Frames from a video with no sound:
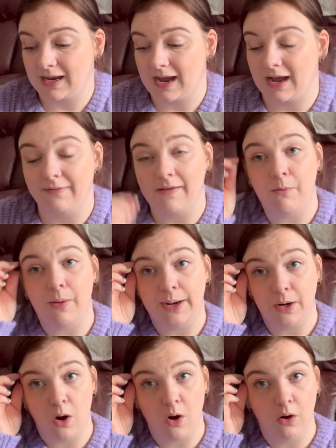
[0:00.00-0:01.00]
and that
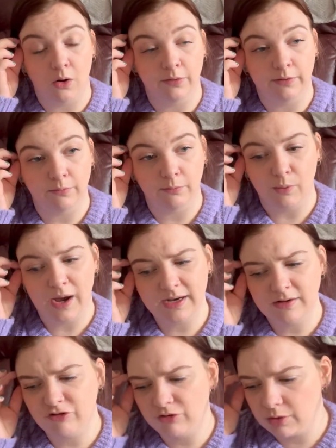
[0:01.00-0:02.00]
went on, where
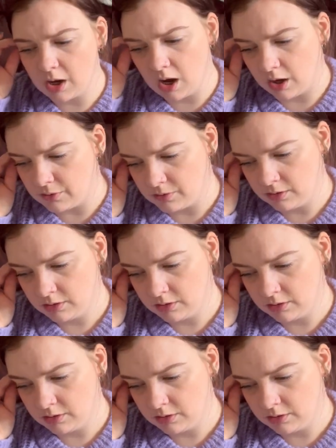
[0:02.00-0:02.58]
did you go?